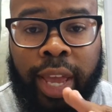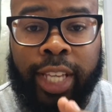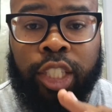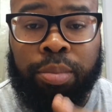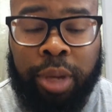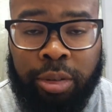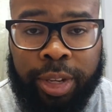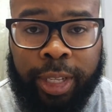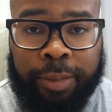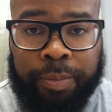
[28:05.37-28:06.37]

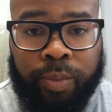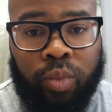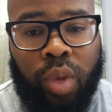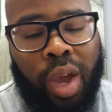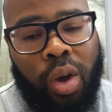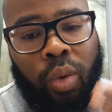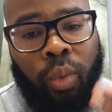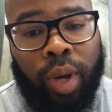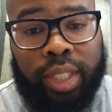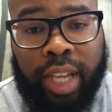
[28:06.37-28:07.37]
Experian.
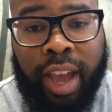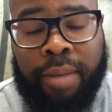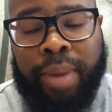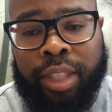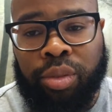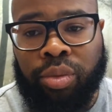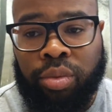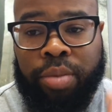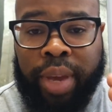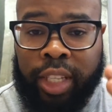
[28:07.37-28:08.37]
Once I have my
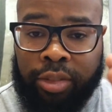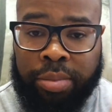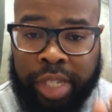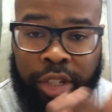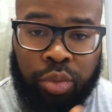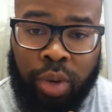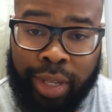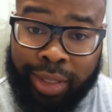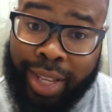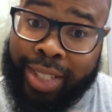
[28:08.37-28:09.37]
3 banks from each
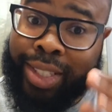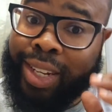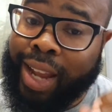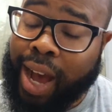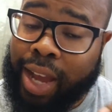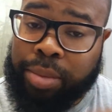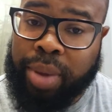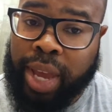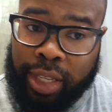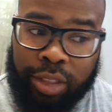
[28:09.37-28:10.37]
one, that's 9
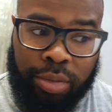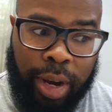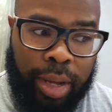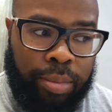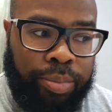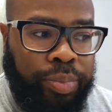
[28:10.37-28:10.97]
banks, right?